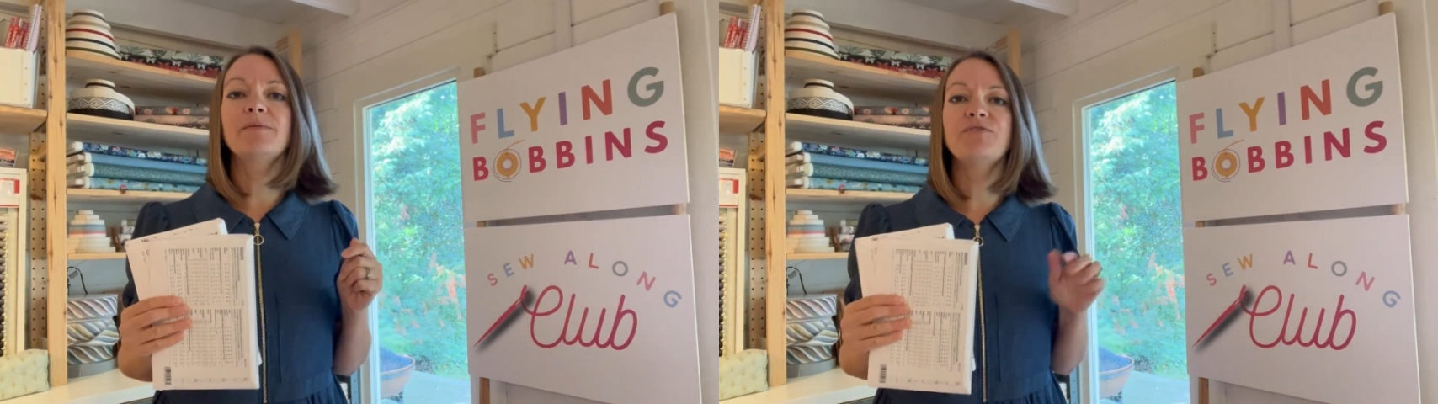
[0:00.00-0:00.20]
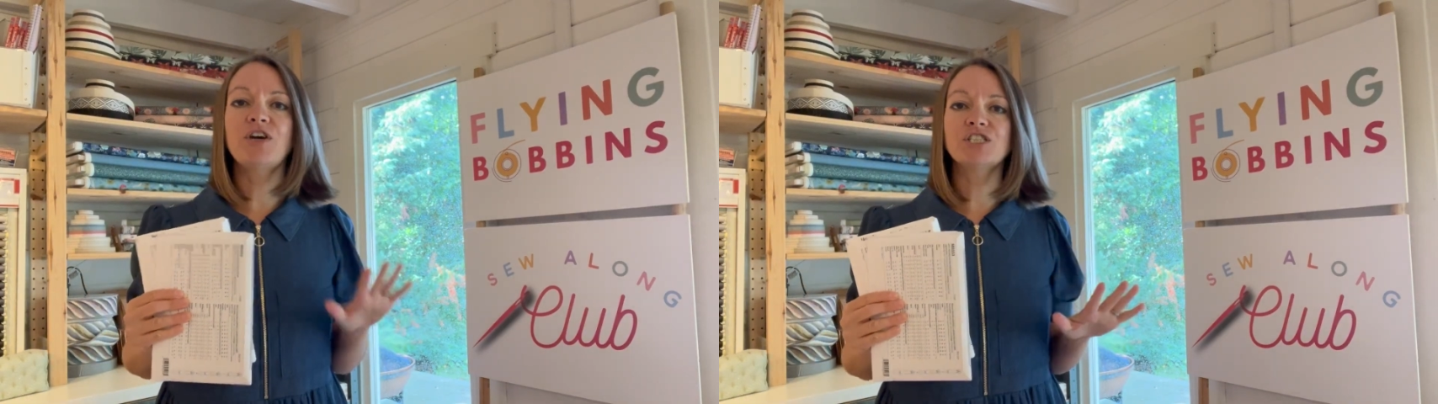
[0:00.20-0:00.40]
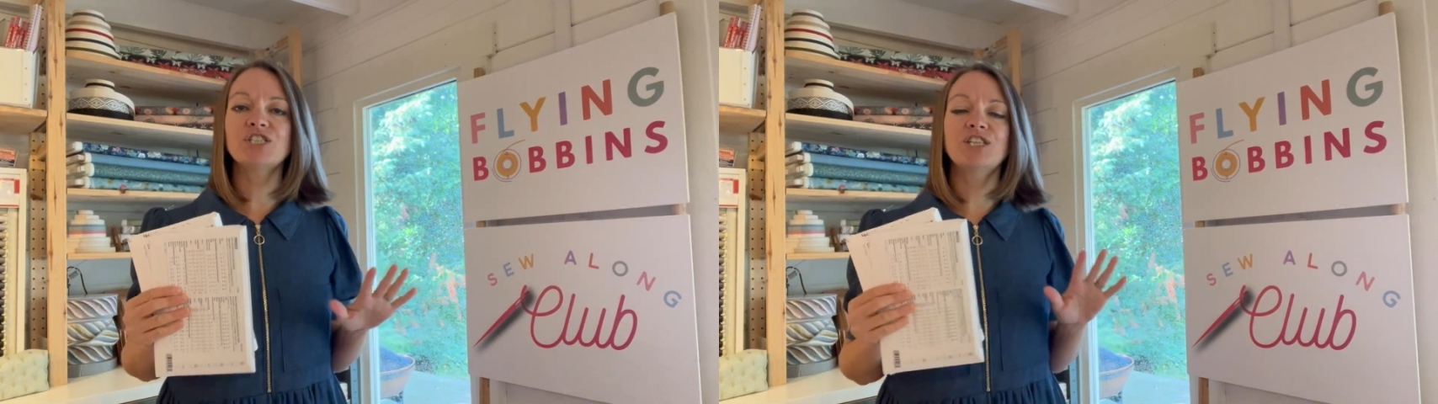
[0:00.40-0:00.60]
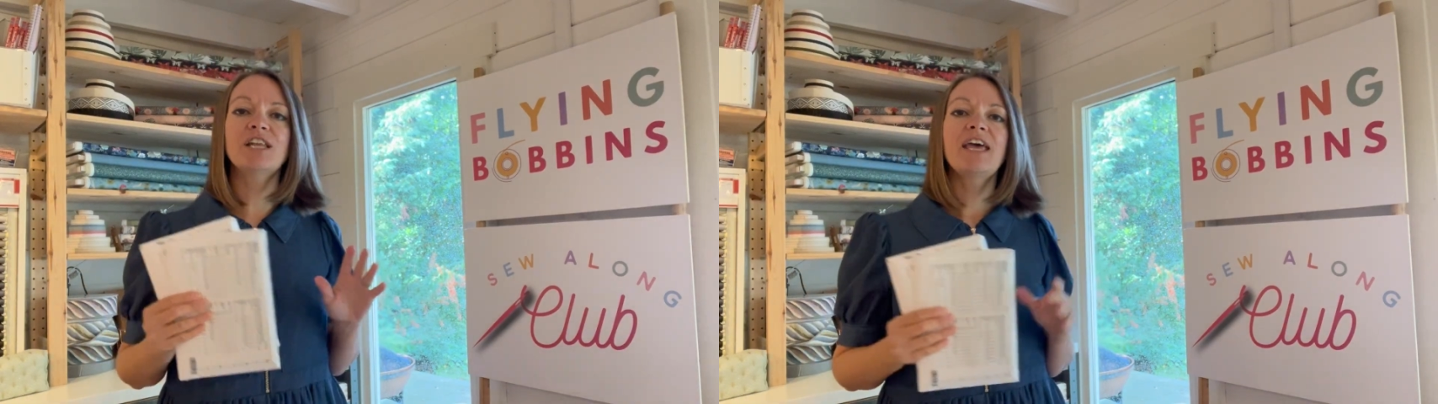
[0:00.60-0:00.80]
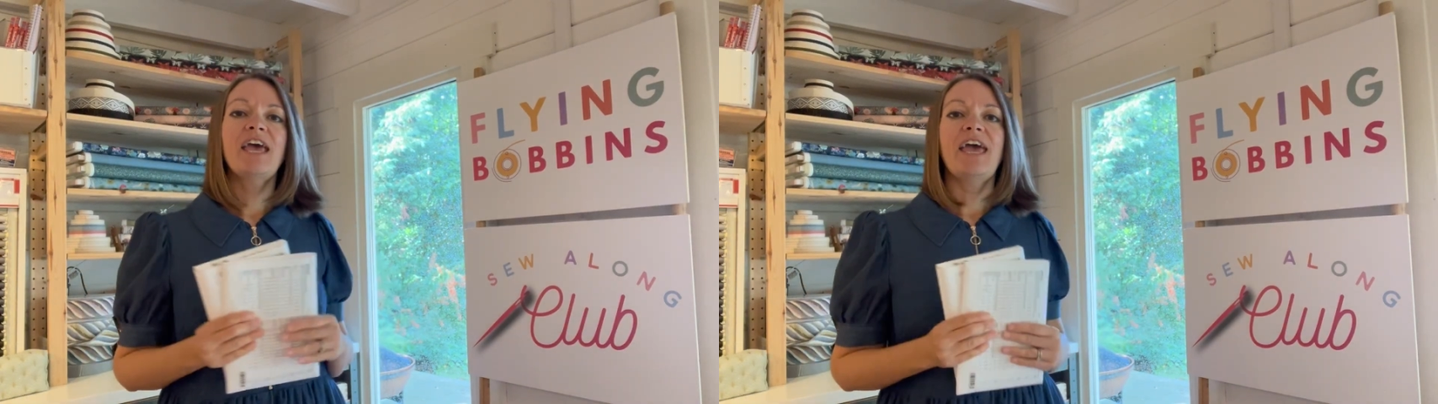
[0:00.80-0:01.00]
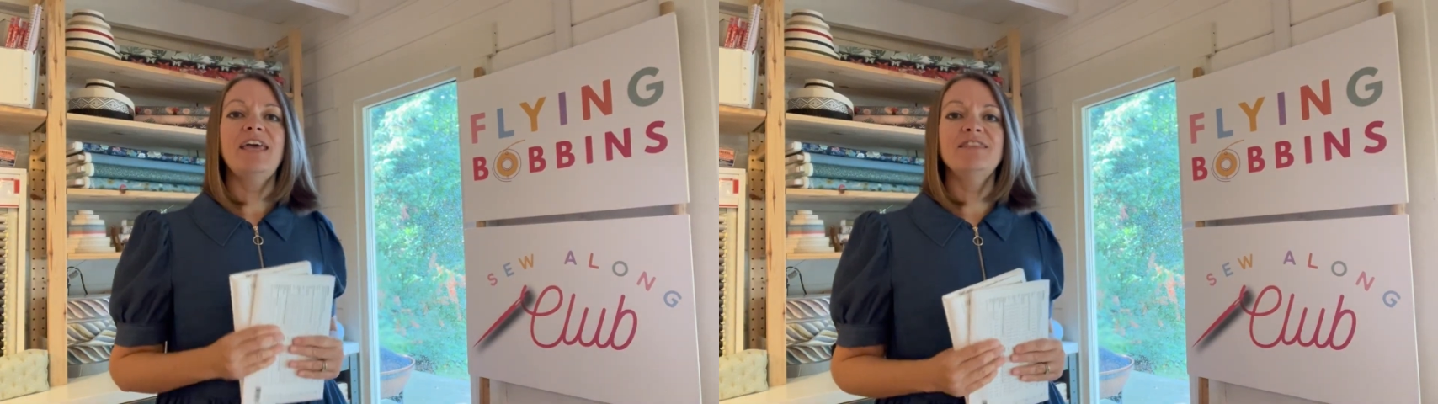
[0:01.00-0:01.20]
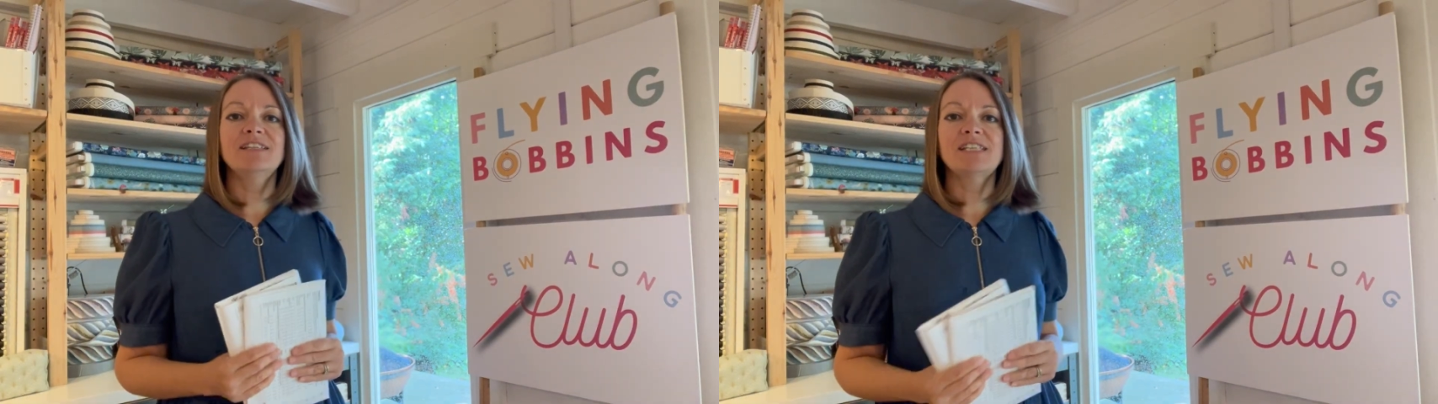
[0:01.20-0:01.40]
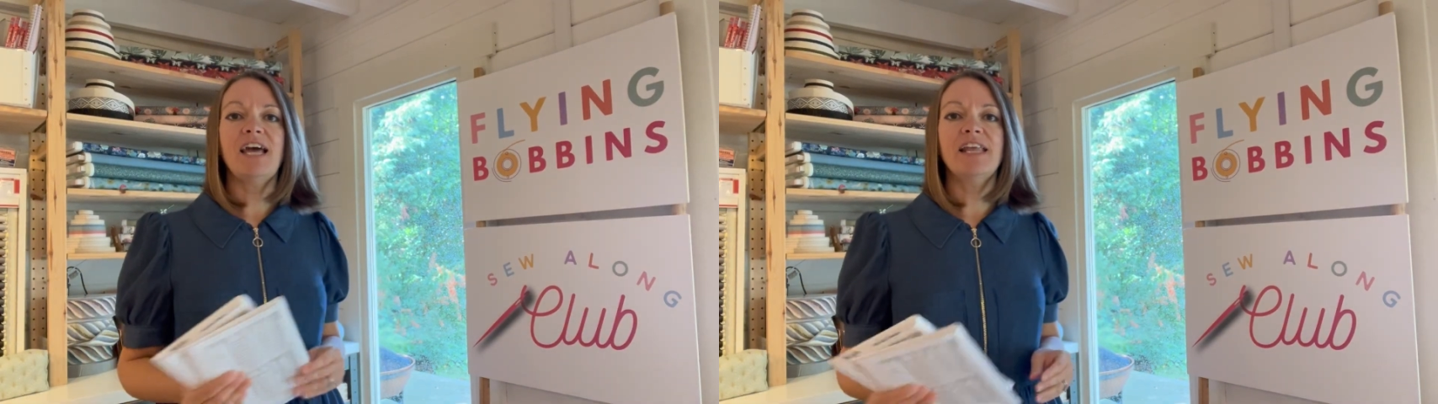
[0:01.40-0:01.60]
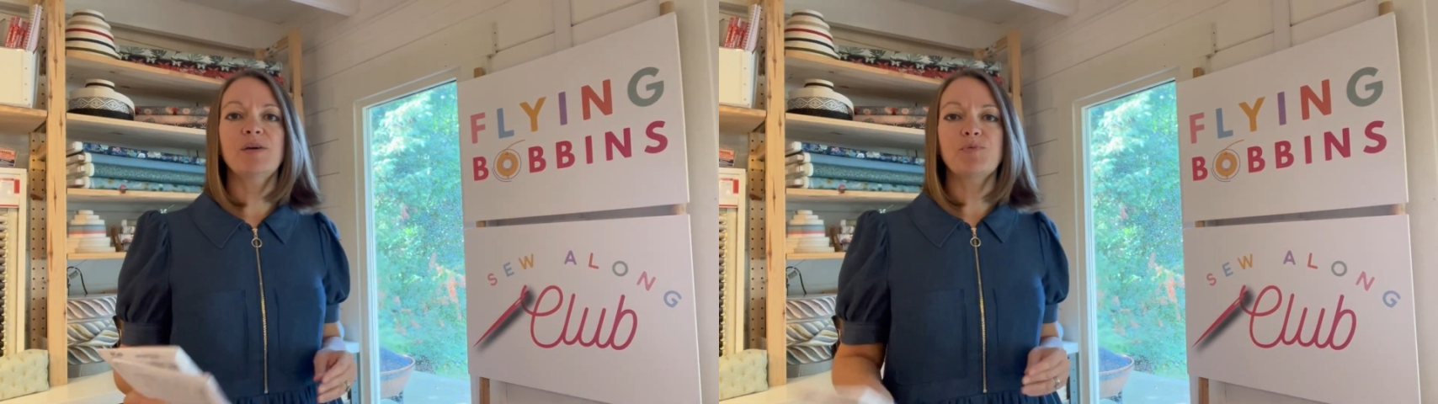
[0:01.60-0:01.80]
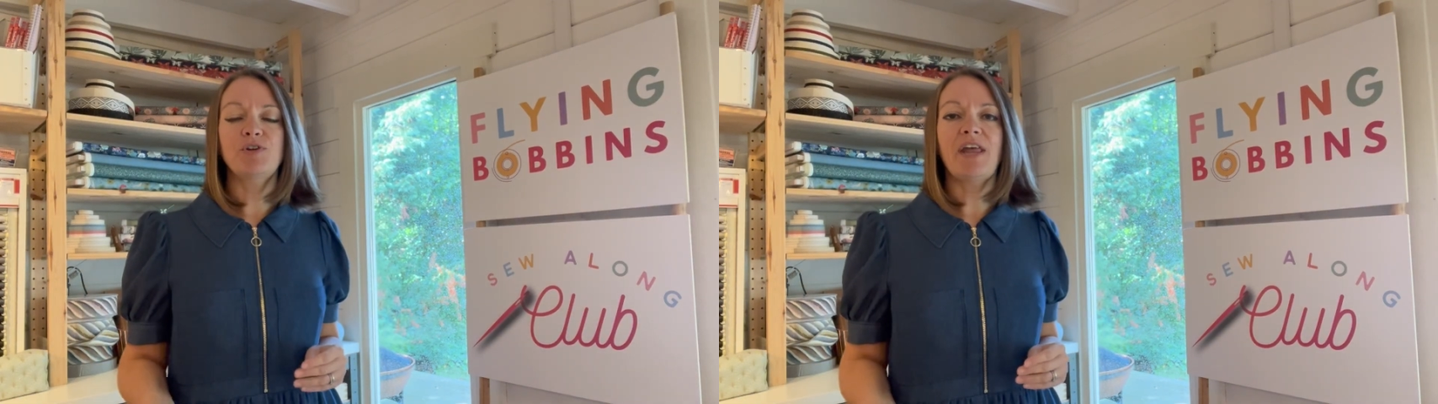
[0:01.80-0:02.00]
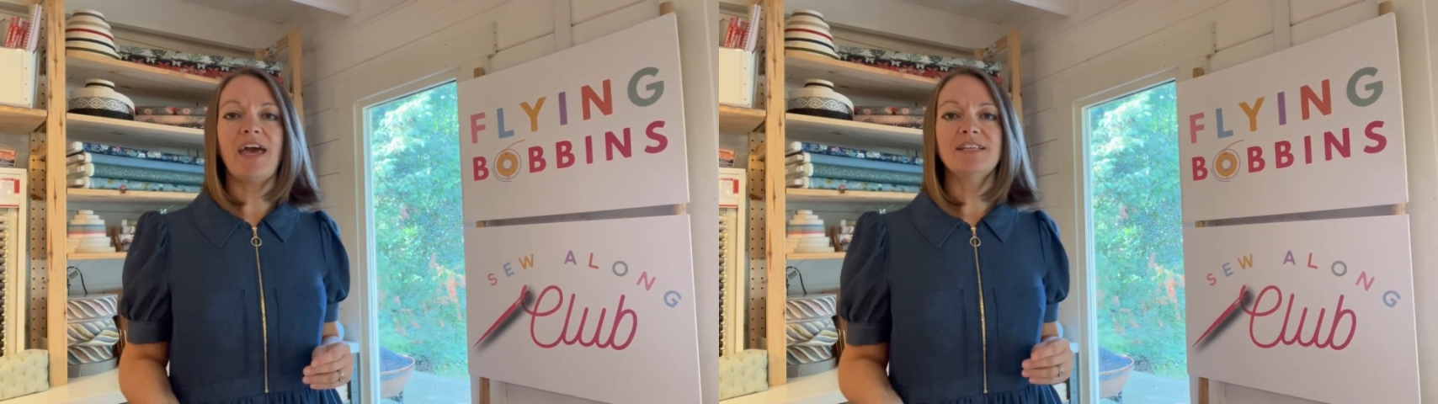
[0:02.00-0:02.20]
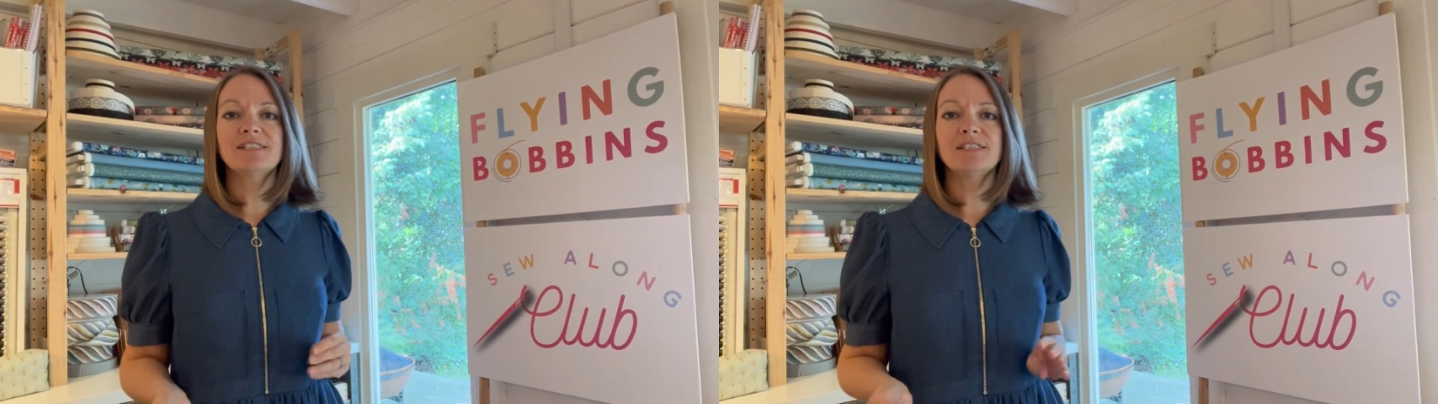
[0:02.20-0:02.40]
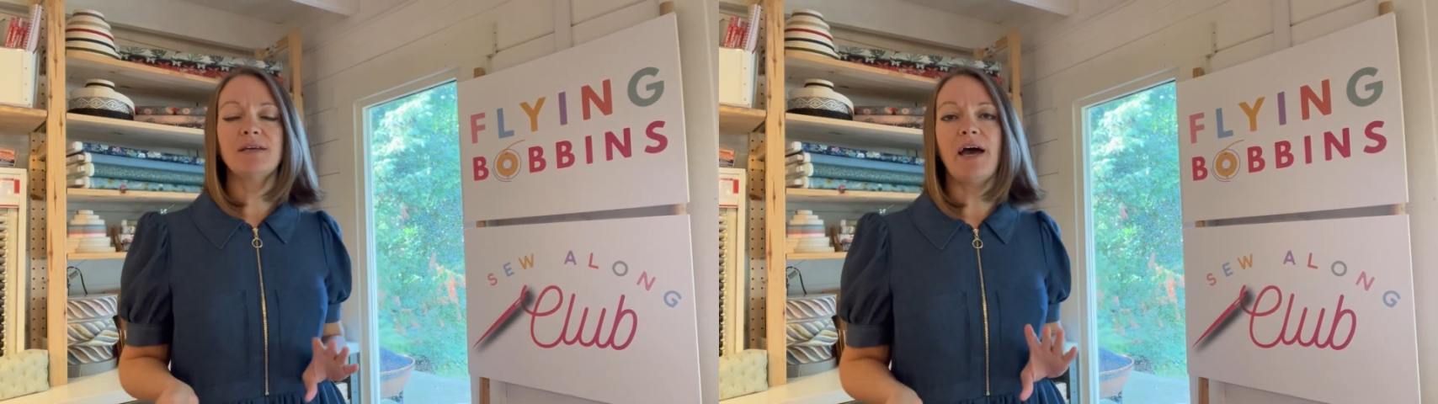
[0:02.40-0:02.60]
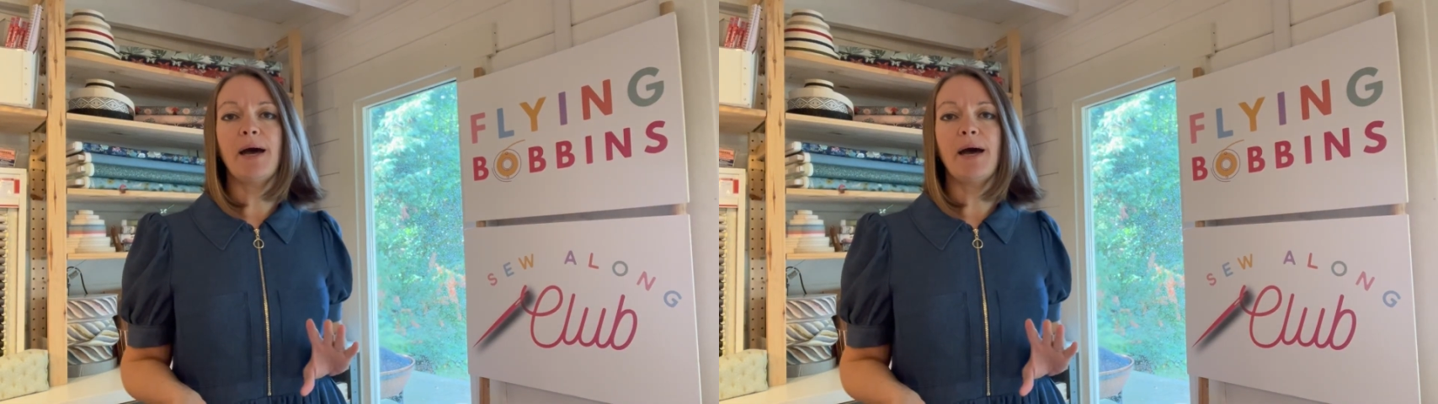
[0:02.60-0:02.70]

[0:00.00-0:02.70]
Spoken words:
version in the Atelier Brunette